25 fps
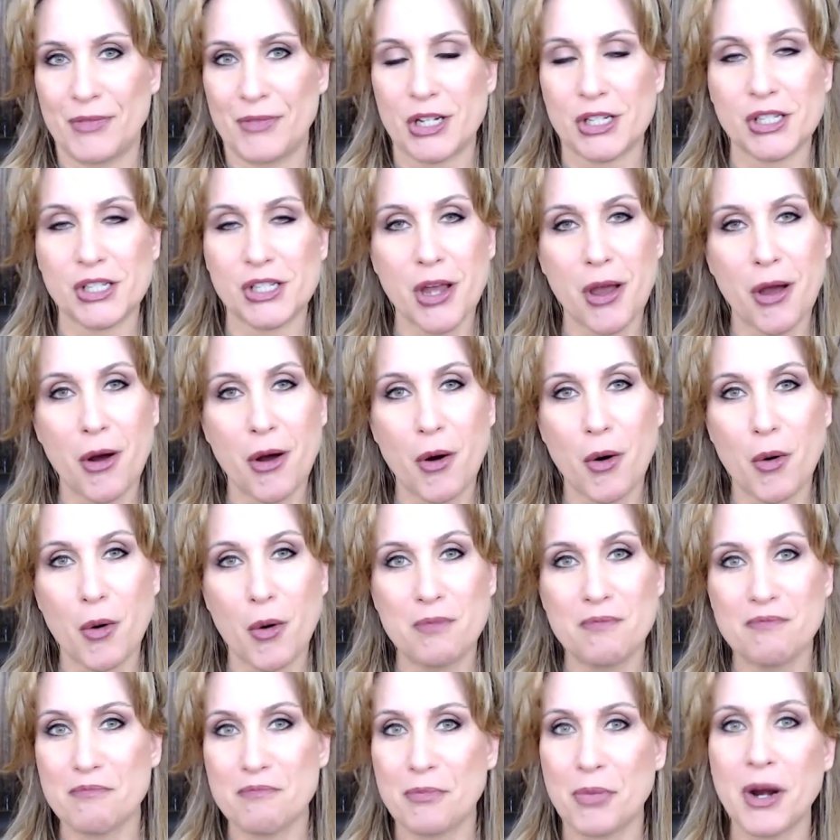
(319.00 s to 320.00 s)

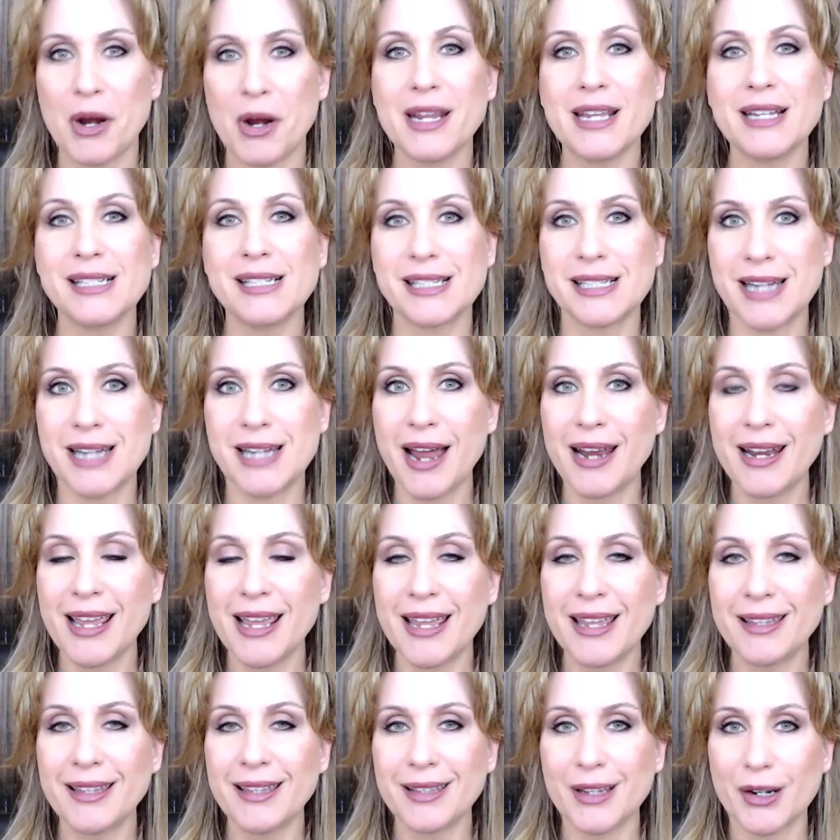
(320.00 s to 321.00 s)
so pretty
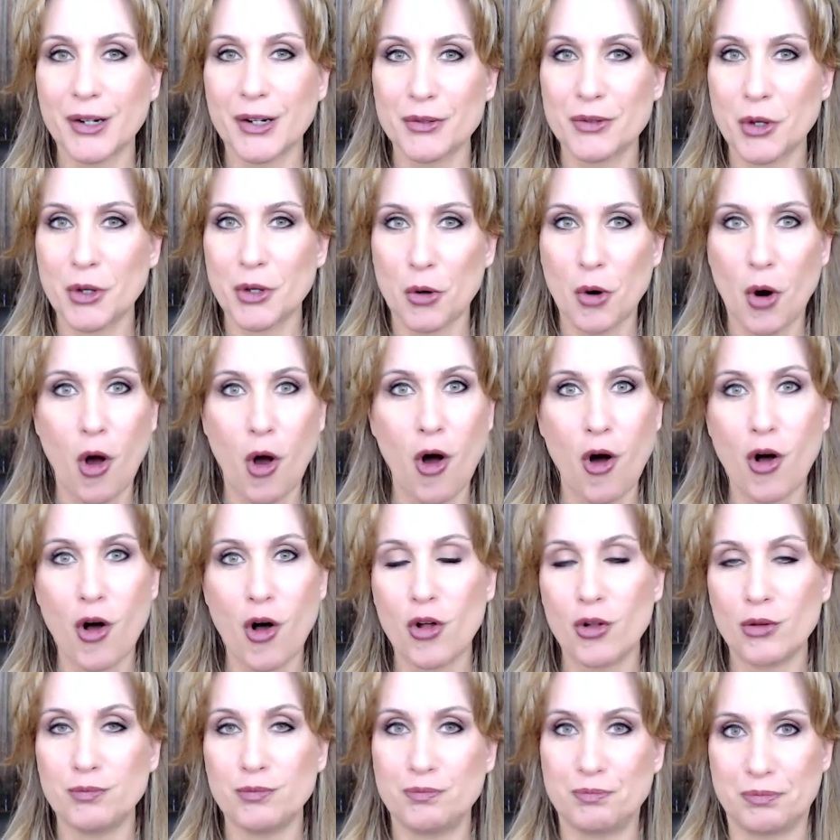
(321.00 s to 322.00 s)
stunning they're they're
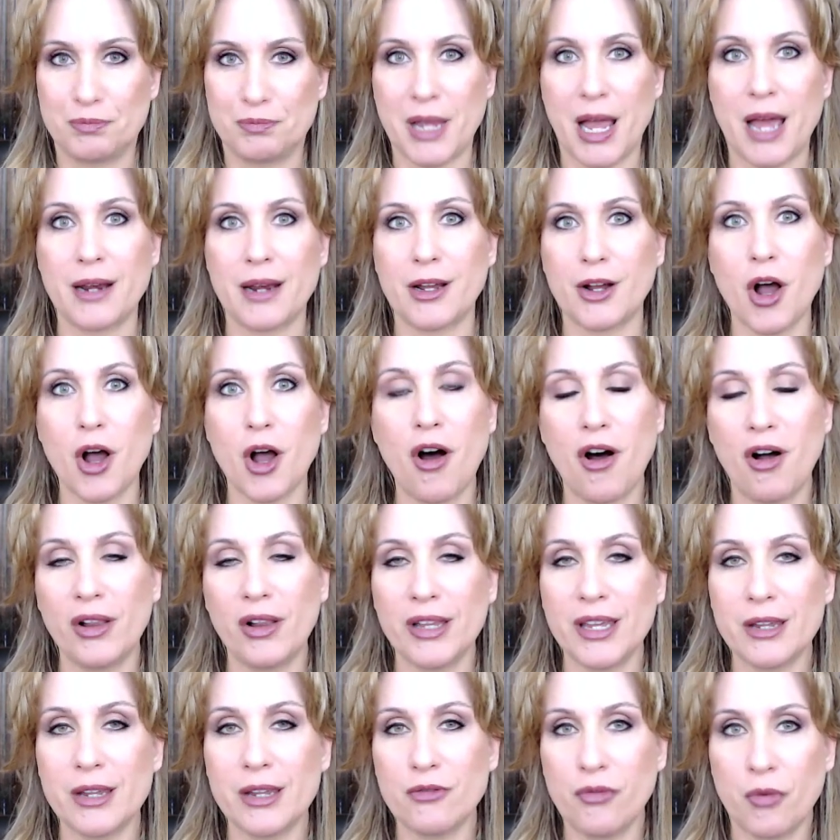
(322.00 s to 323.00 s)
all kind of
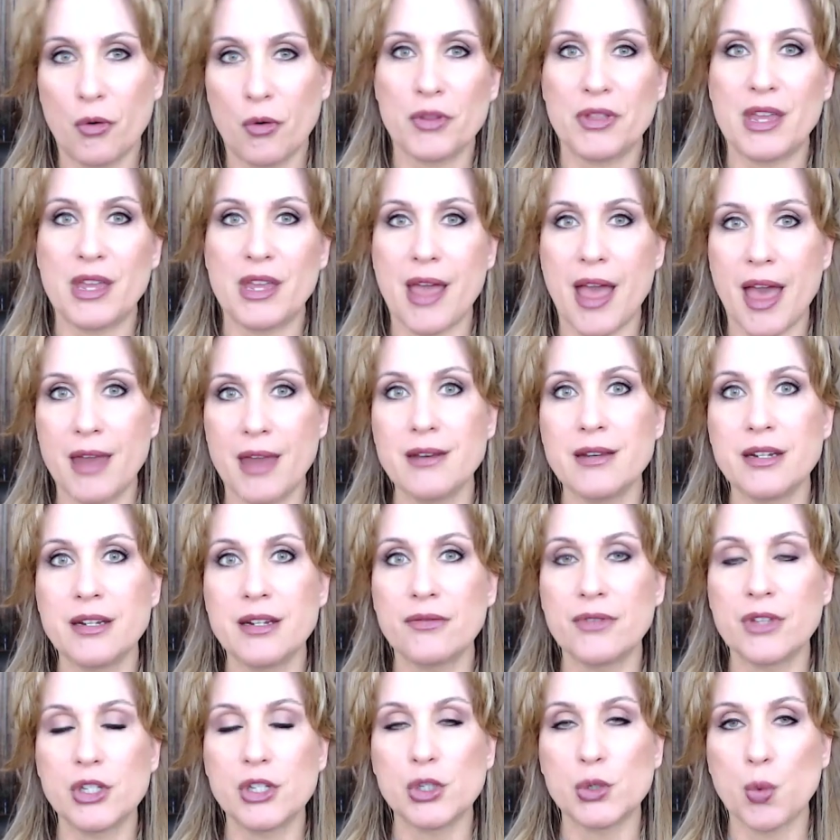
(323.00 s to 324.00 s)
calling for the end
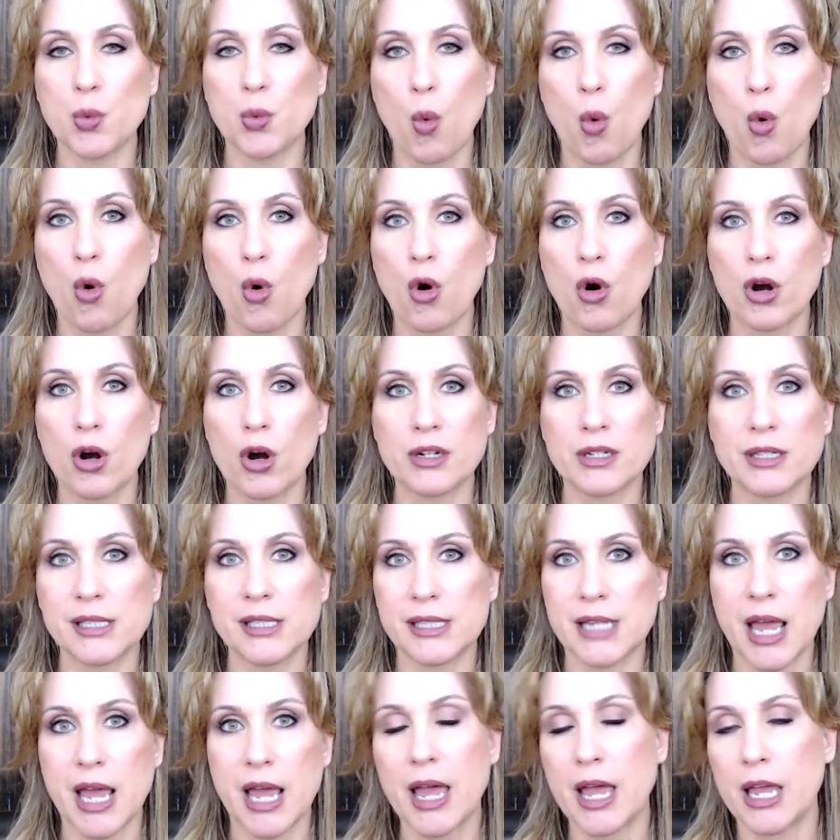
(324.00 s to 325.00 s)
of this war and
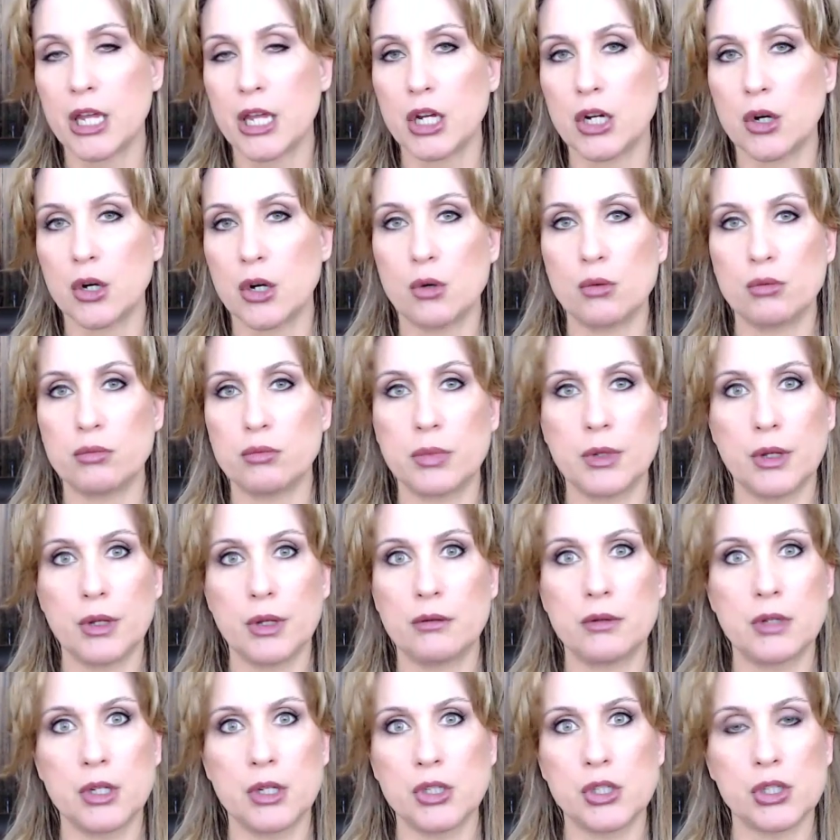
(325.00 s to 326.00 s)
saying, you know,
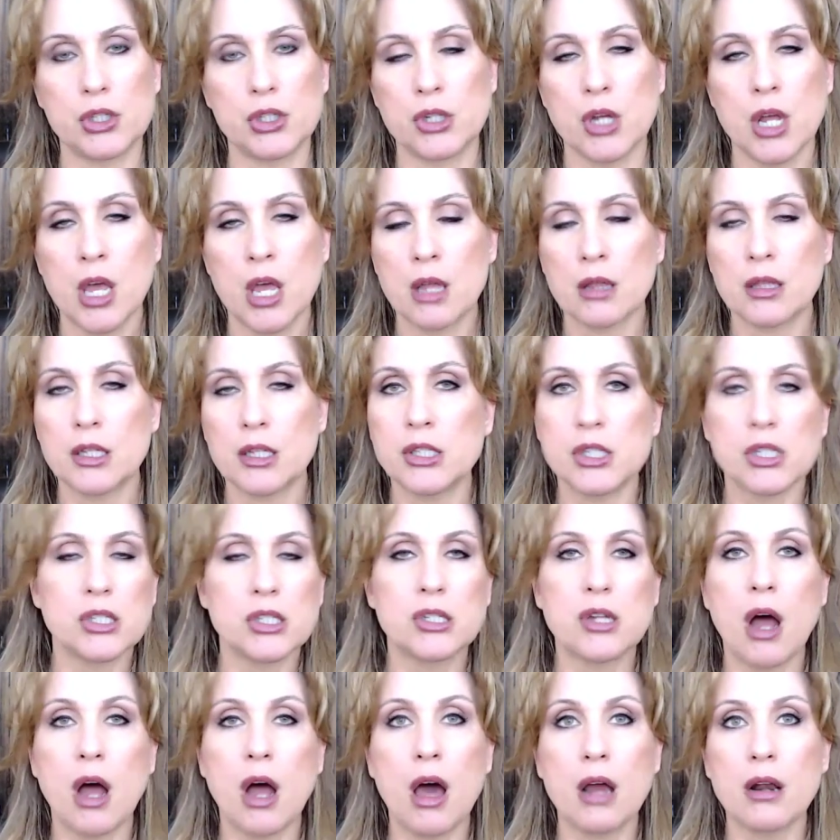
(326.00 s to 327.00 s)
this this
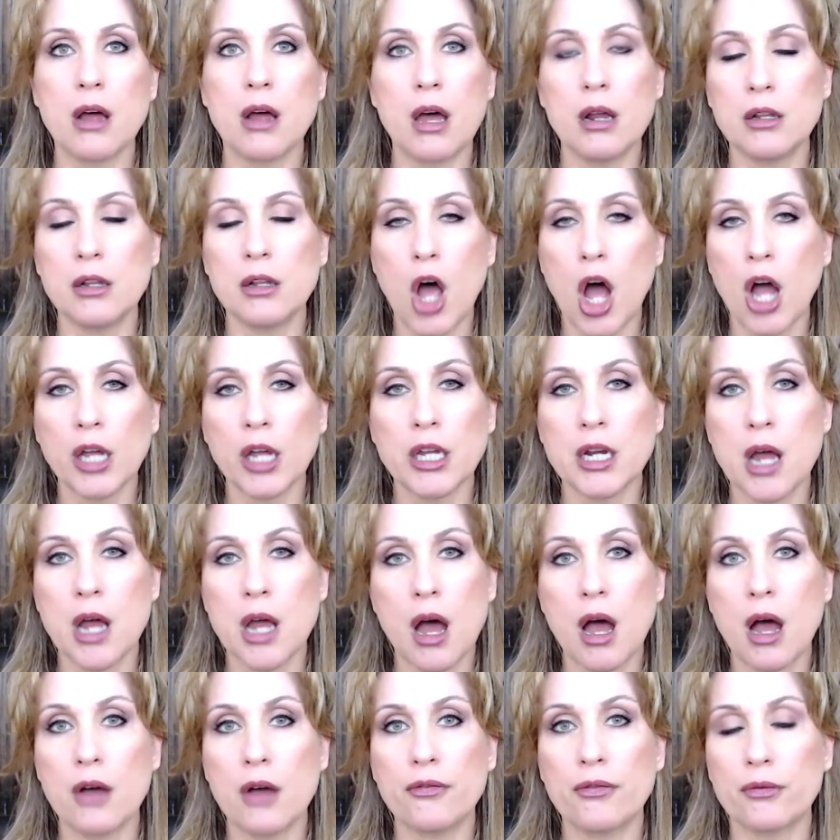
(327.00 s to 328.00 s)
has gone on long
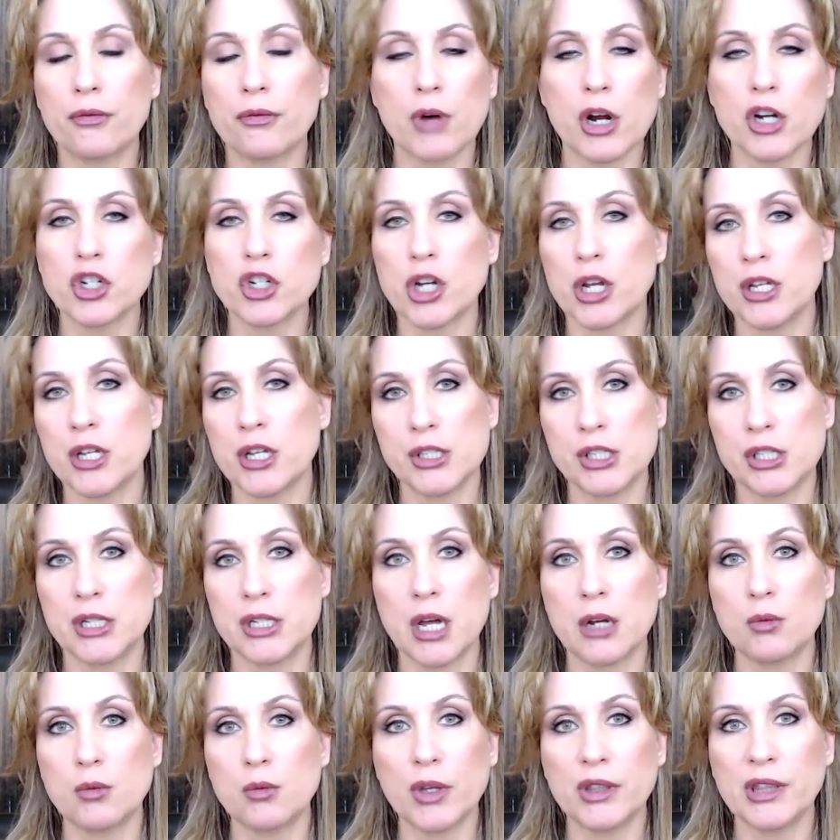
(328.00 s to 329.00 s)
enough. Russia has
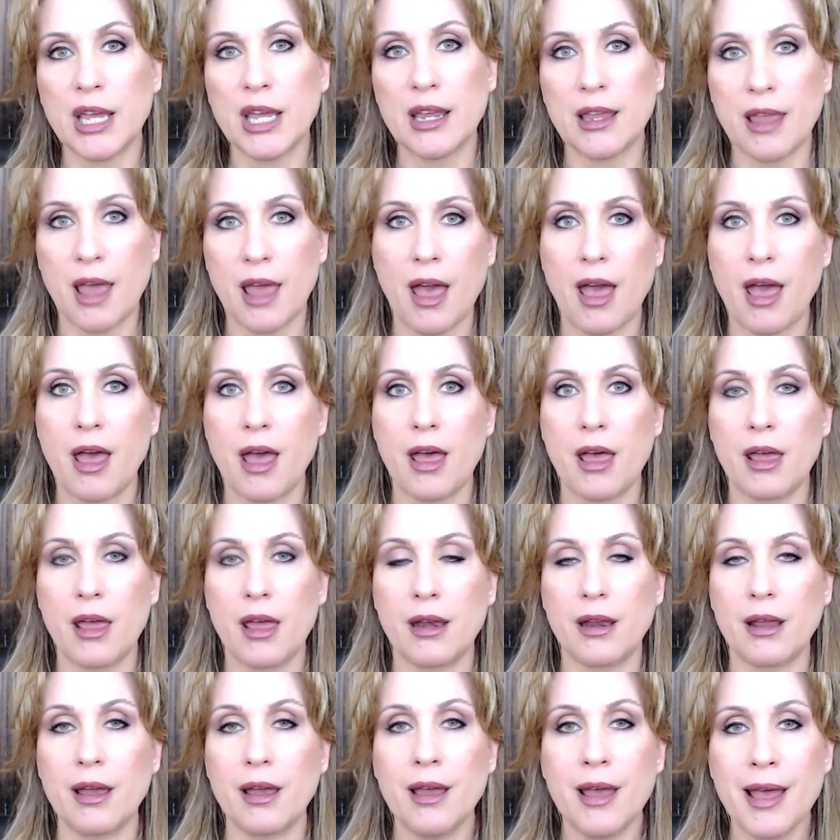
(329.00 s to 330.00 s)
done what they
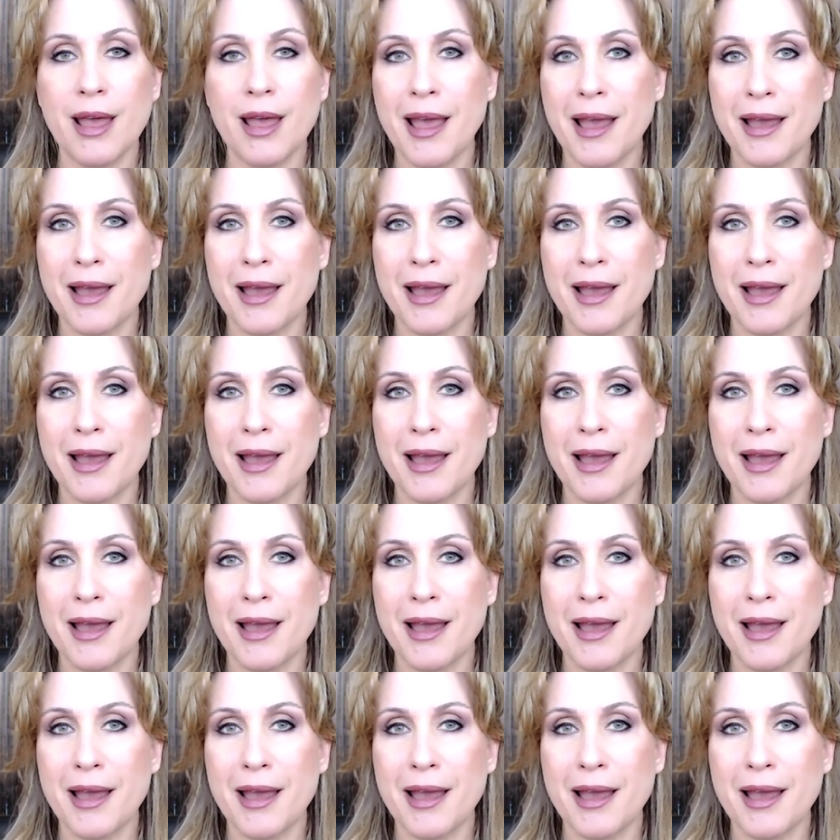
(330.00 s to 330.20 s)
can.